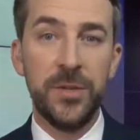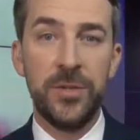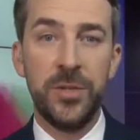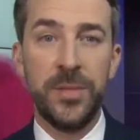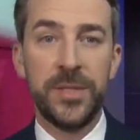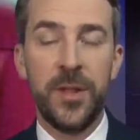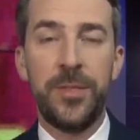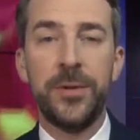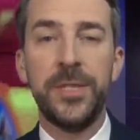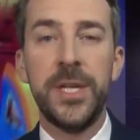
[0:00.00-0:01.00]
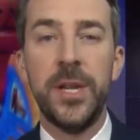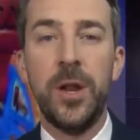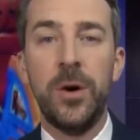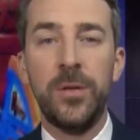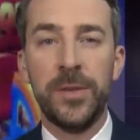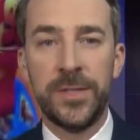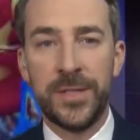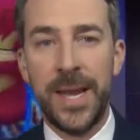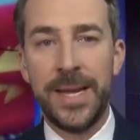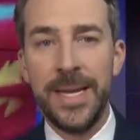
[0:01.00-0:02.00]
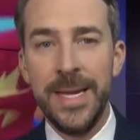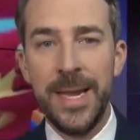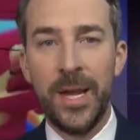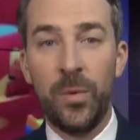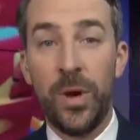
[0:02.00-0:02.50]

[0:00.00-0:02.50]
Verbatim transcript: YouTube is a 13 and over site and it